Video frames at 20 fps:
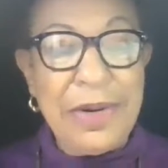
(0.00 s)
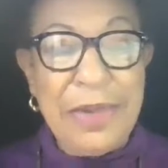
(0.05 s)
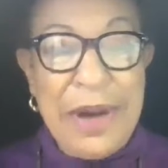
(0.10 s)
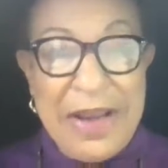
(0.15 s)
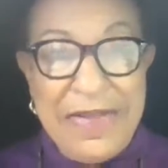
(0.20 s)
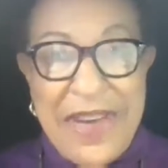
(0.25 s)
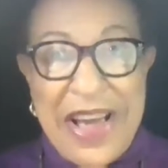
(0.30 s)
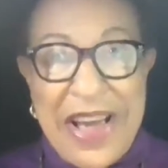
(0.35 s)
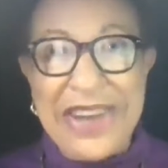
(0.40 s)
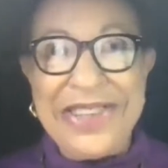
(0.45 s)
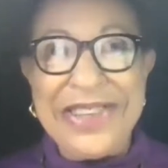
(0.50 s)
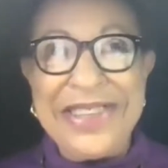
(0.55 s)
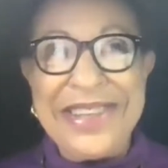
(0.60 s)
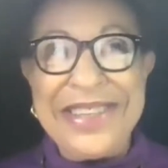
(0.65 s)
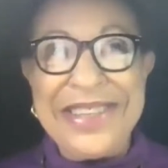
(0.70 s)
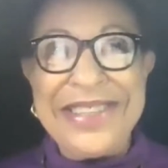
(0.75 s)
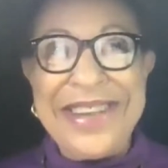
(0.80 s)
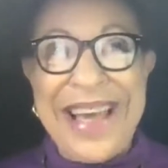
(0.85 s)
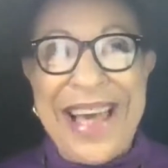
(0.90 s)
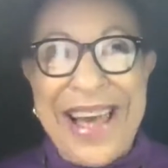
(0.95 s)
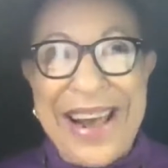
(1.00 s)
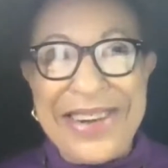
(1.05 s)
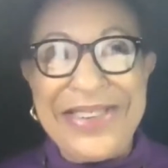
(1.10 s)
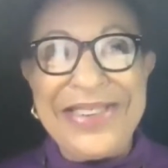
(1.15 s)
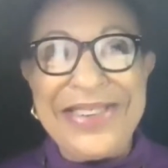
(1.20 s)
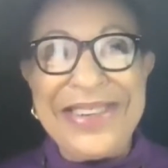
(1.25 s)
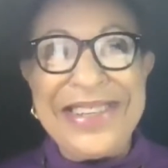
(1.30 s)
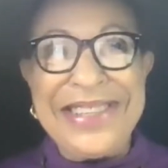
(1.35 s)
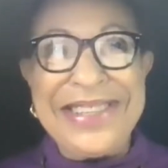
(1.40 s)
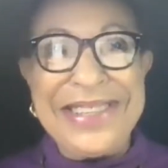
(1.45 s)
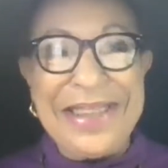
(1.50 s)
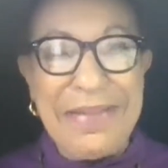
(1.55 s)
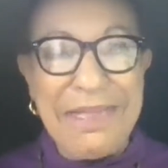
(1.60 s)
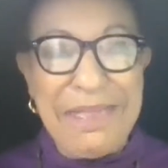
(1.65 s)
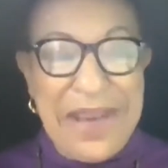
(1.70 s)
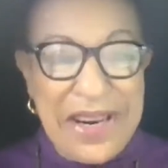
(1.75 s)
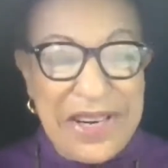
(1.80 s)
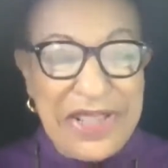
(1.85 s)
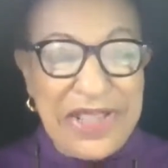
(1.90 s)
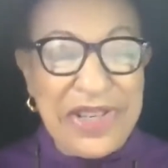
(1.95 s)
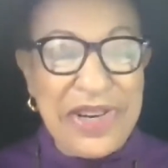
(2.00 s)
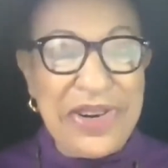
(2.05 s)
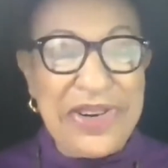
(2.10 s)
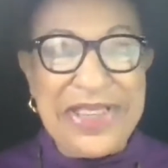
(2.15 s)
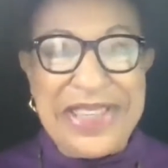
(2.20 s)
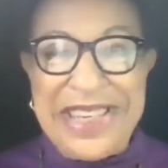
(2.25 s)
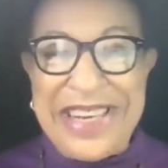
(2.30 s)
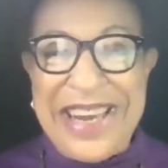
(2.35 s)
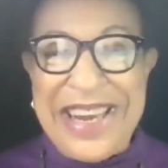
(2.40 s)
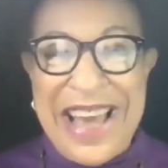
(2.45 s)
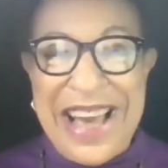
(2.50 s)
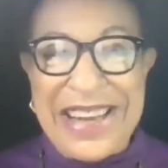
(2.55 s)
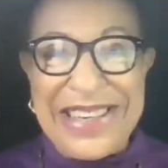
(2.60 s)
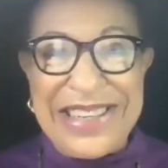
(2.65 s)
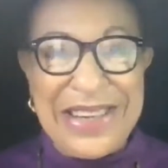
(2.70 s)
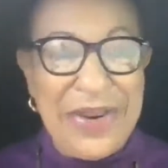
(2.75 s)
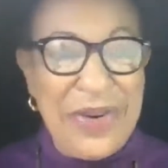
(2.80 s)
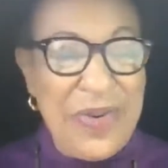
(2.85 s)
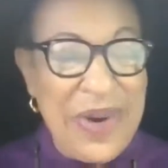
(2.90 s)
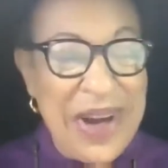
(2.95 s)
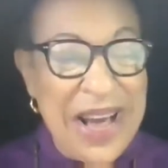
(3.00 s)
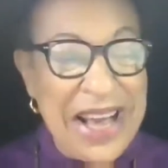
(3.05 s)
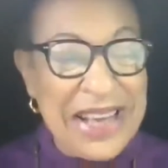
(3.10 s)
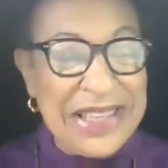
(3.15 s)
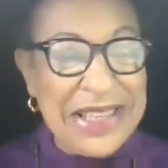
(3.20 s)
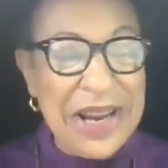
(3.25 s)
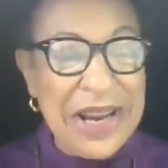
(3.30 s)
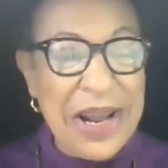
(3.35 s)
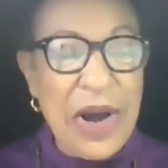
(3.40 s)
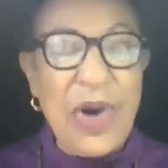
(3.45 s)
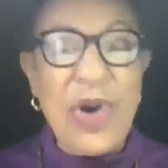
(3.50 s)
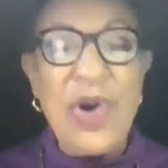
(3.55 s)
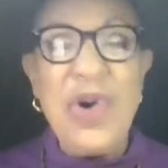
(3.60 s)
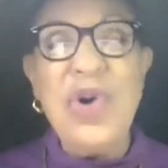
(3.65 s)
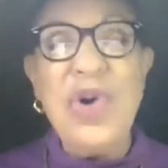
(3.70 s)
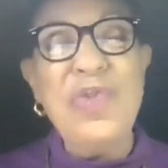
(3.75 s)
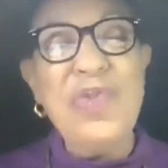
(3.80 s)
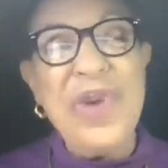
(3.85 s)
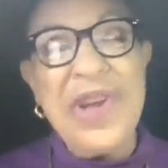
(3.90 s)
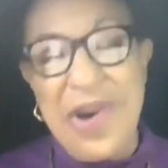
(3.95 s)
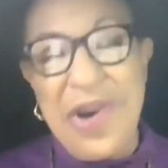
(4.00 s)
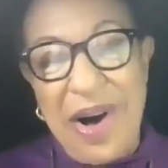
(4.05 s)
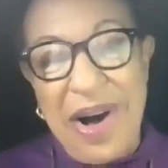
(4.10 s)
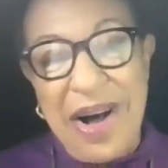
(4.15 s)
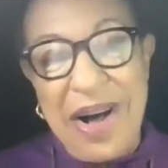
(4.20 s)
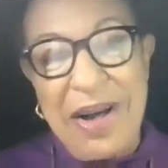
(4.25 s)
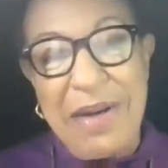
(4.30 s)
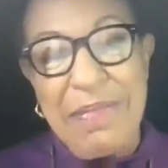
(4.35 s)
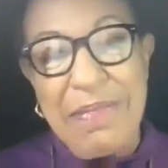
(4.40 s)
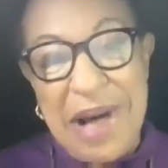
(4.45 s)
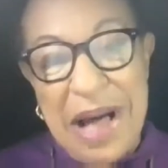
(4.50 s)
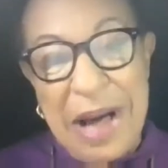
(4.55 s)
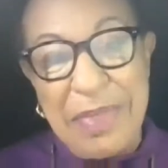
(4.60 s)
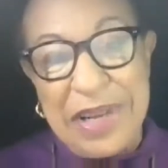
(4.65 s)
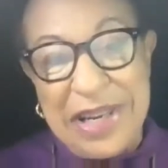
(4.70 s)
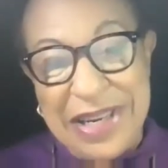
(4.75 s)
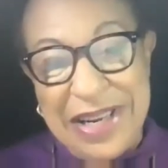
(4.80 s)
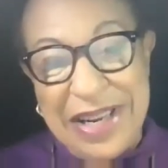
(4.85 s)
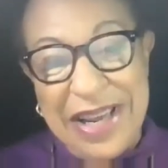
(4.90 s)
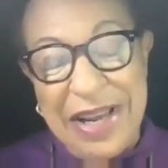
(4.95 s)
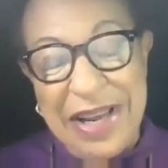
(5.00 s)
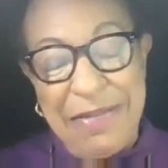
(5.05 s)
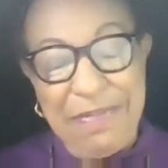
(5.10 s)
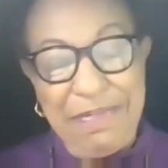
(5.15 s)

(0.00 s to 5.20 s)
Evangelist, actress, minister, DeEtta West, whom we call Mama D.